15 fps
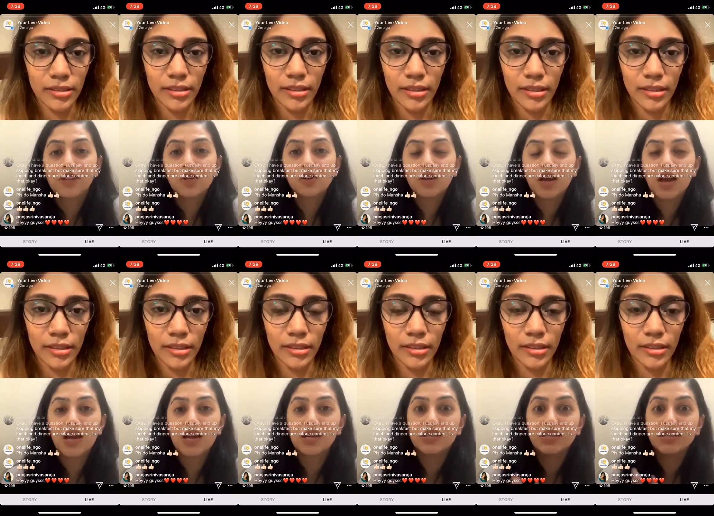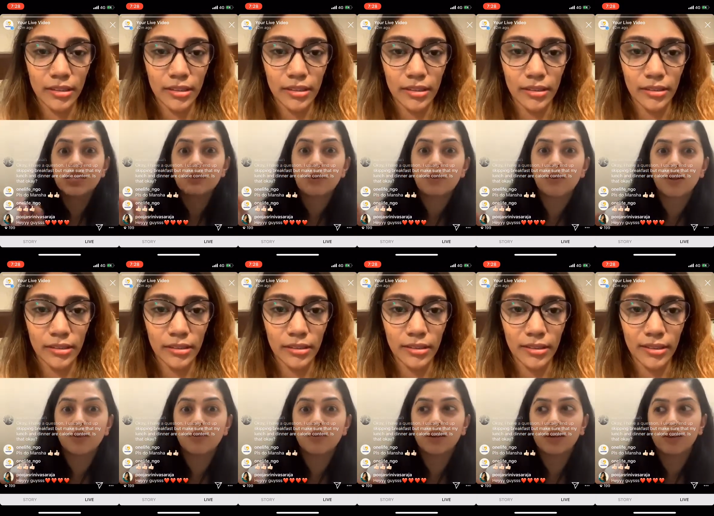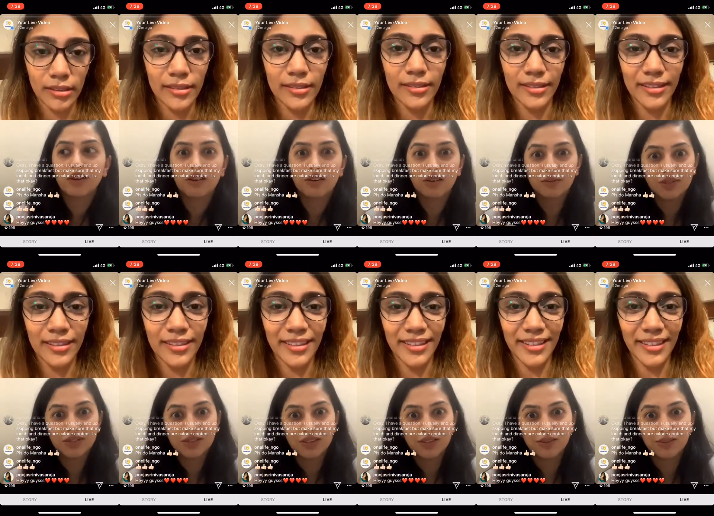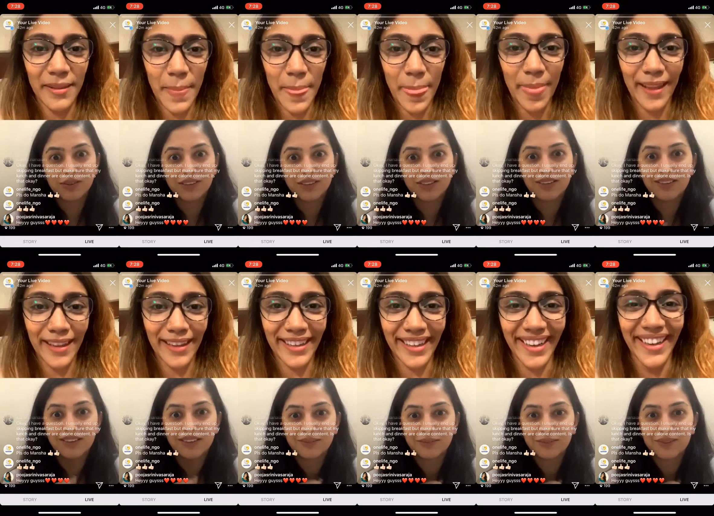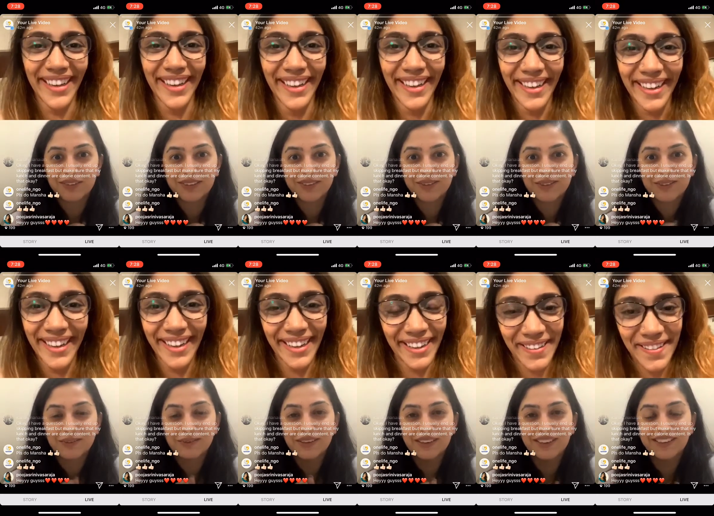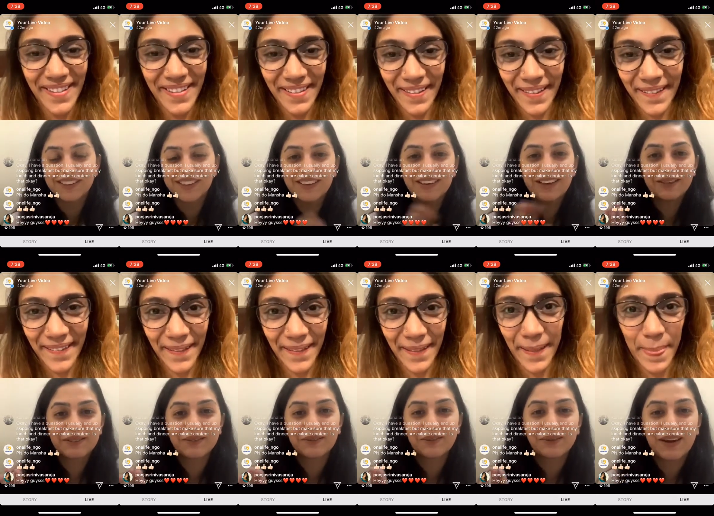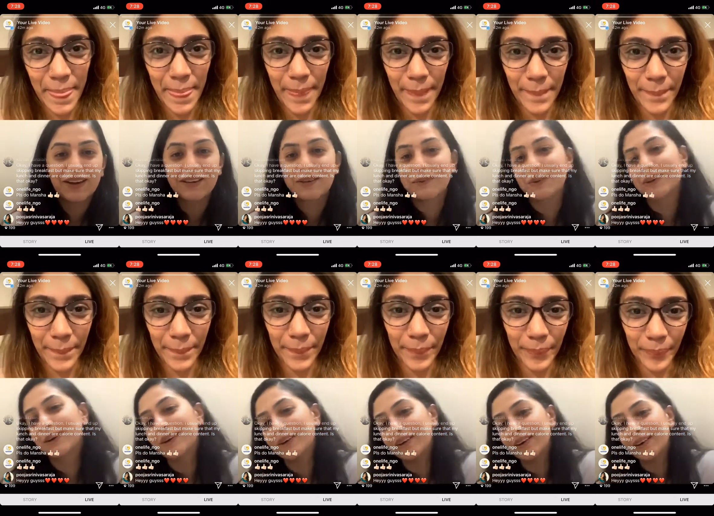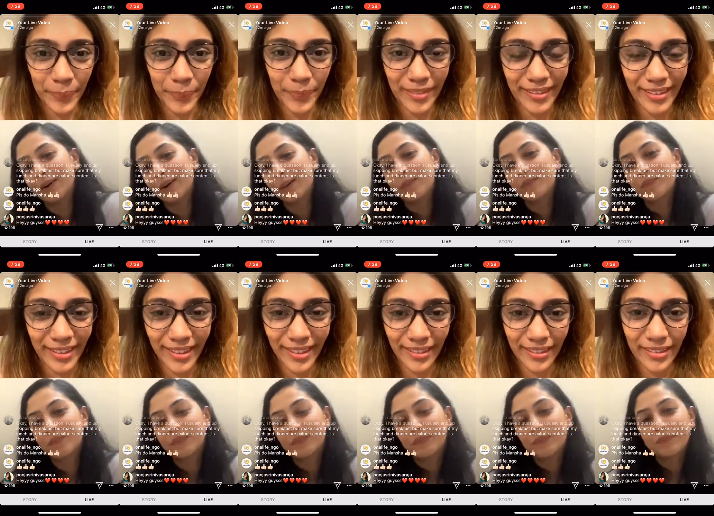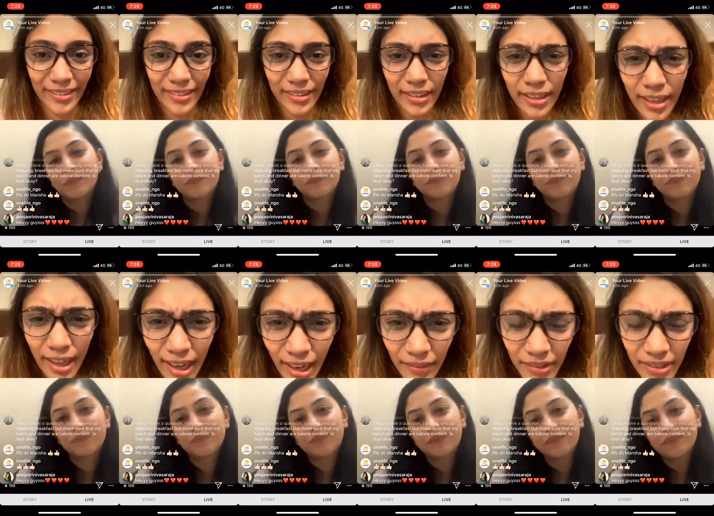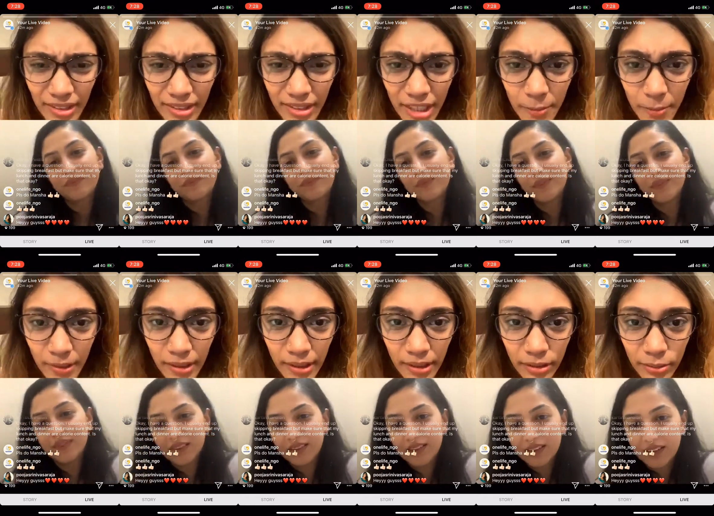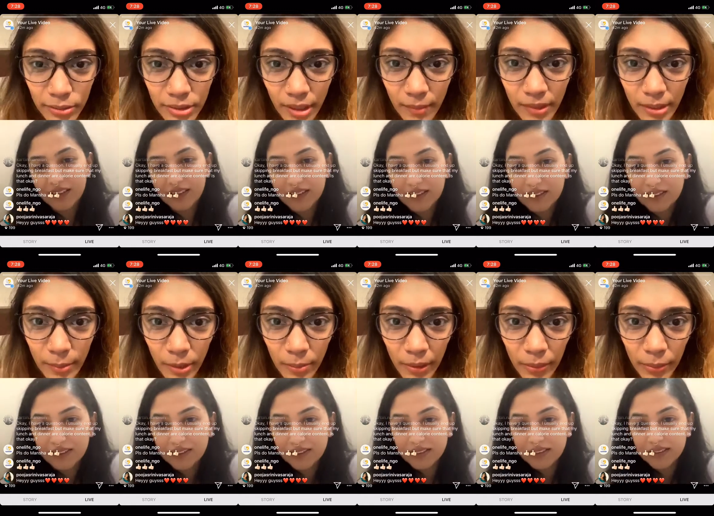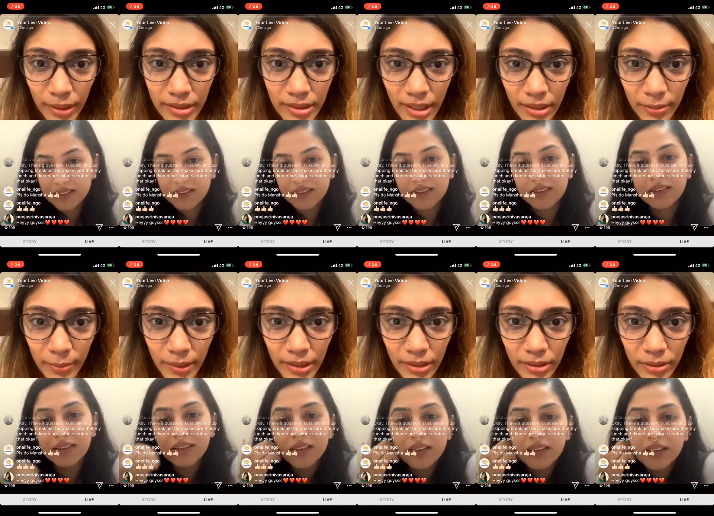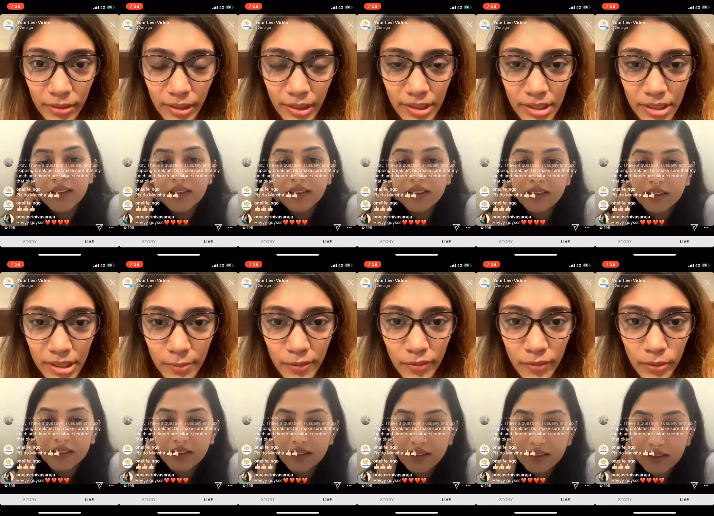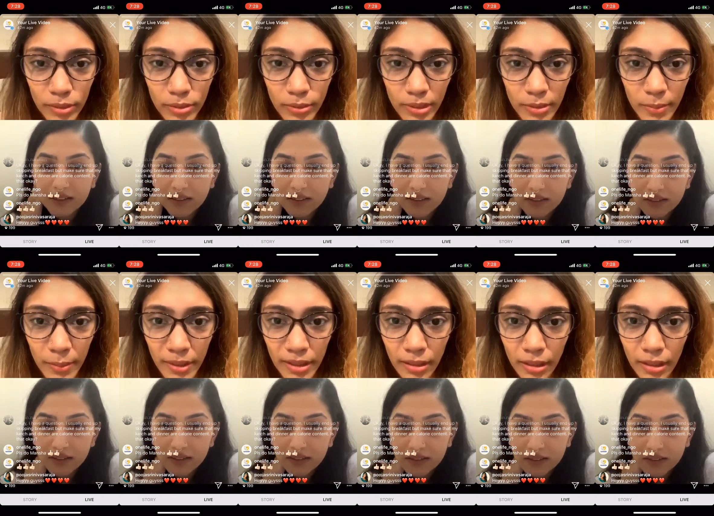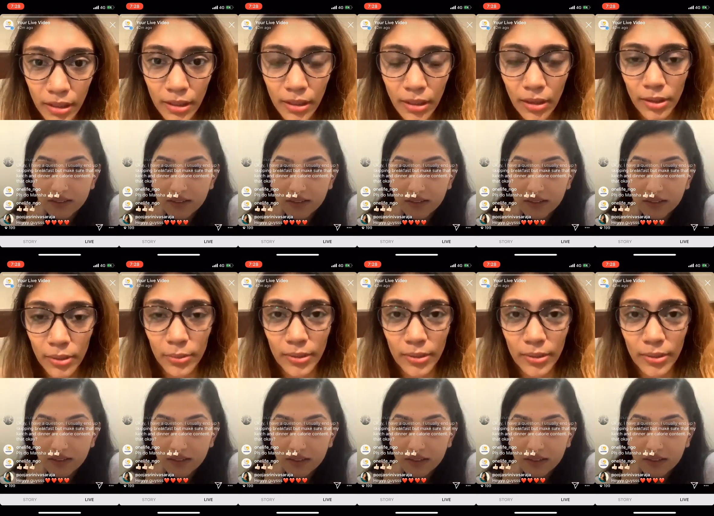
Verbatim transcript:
Speaker 1: i at least see my brother working out and i'm just like okay i have to yeah. work out as well and then i just go quietly work out and go
Speaker 2: yeah having this desperate need to do something about my weight it's hard to maintain good relationship with food as well my matter or i work on my